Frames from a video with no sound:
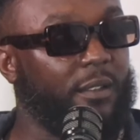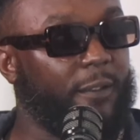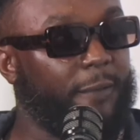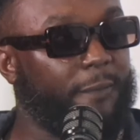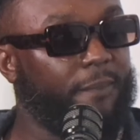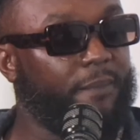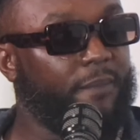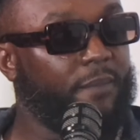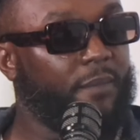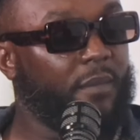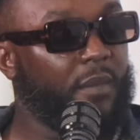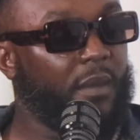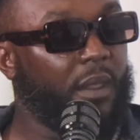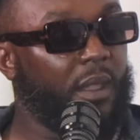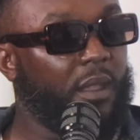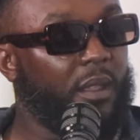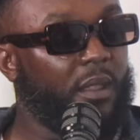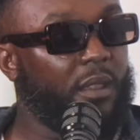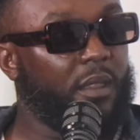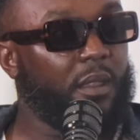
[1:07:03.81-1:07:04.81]
Right, right,
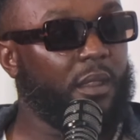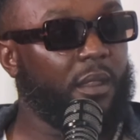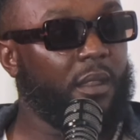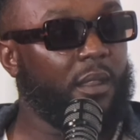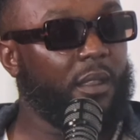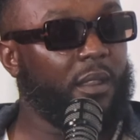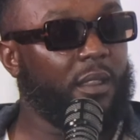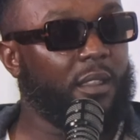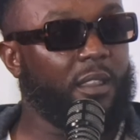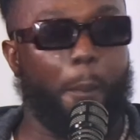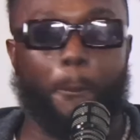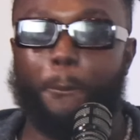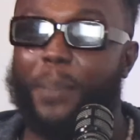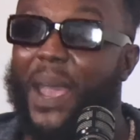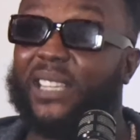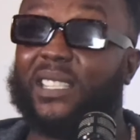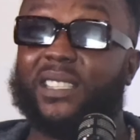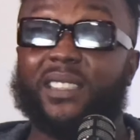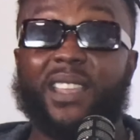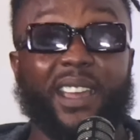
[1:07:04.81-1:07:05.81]
right. The
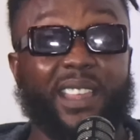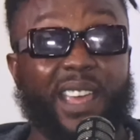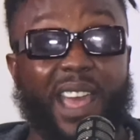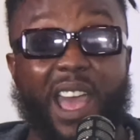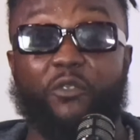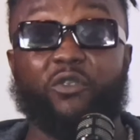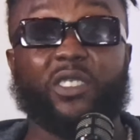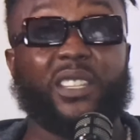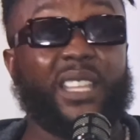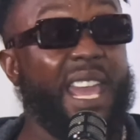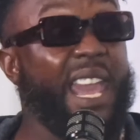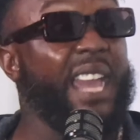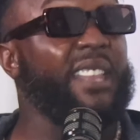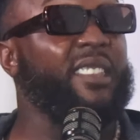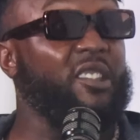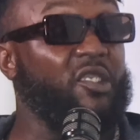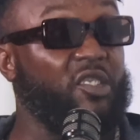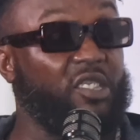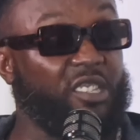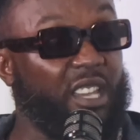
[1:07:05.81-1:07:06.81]
best nigga that ever
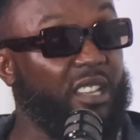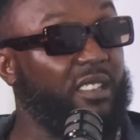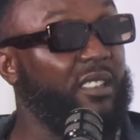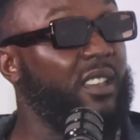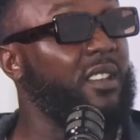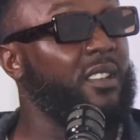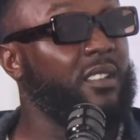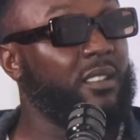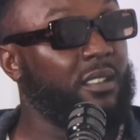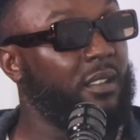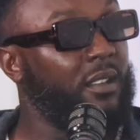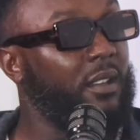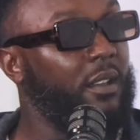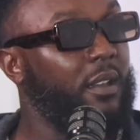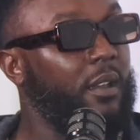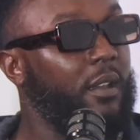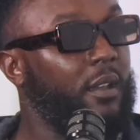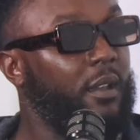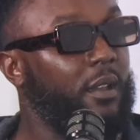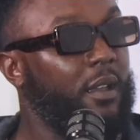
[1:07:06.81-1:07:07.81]
did this shit, nigga.
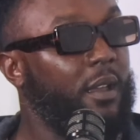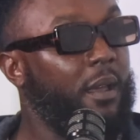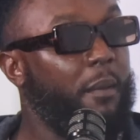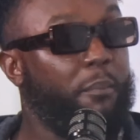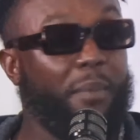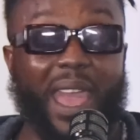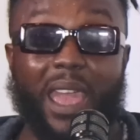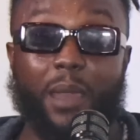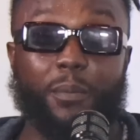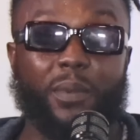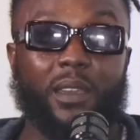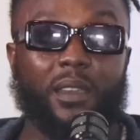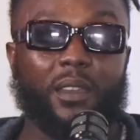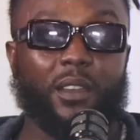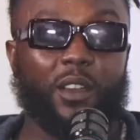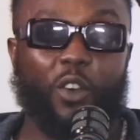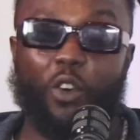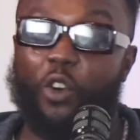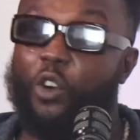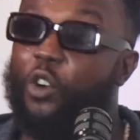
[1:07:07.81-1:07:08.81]
Maybe.
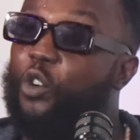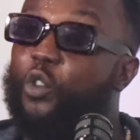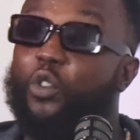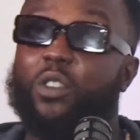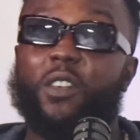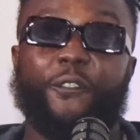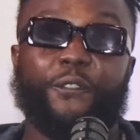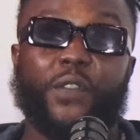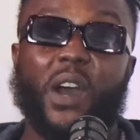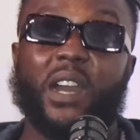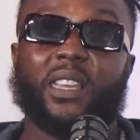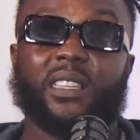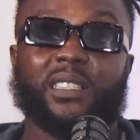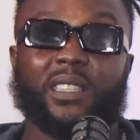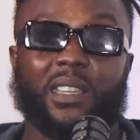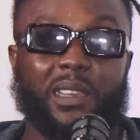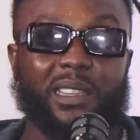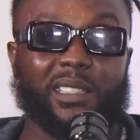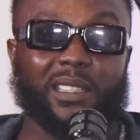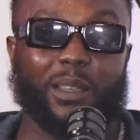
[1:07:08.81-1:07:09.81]
Or who the fuck is
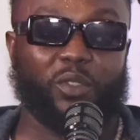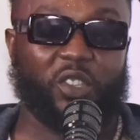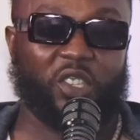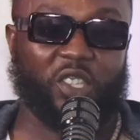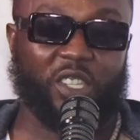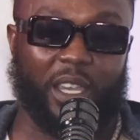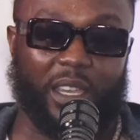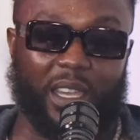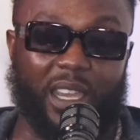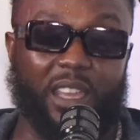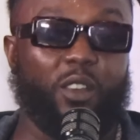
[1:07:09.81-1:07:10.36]
it? He some shit.